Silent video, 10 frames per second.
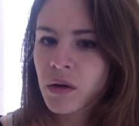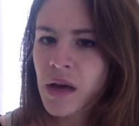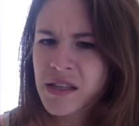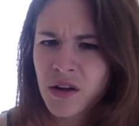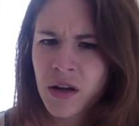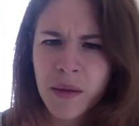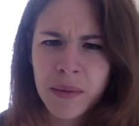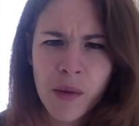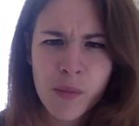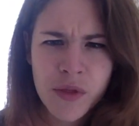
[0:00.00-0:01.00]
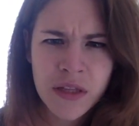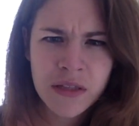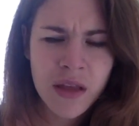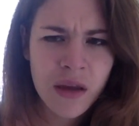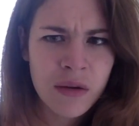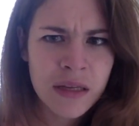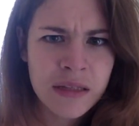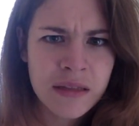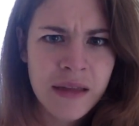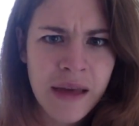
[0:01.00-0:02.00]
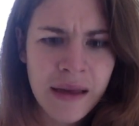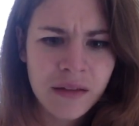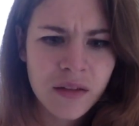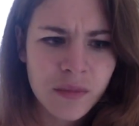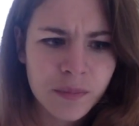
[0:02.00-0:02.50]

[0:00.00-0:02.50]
started coming up with these theories that,